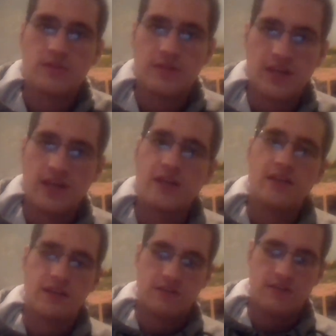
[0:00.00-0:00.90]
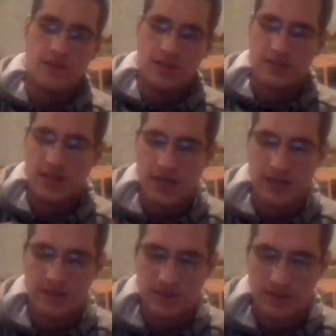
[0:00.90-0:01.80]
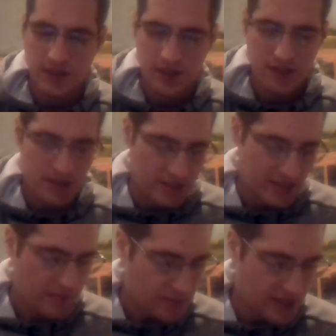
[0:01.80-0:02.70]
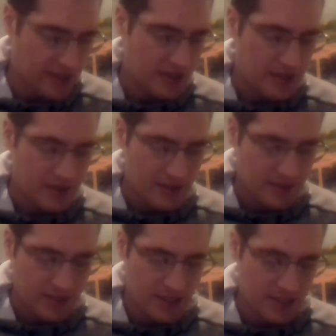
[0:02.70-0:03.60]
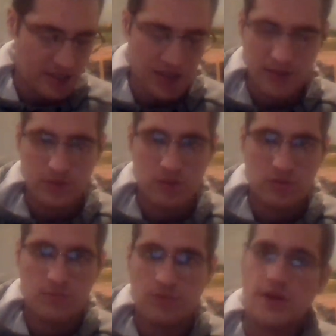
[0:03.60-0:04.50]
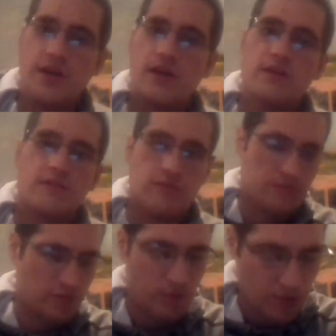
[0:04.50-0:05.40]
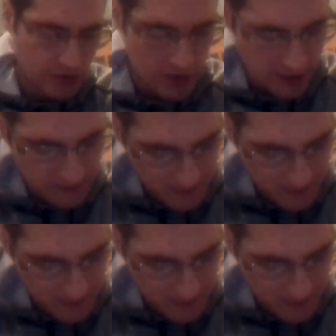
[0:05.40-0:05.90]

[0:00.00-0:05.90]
Okay, the entire assembly takes time to pray for mercy.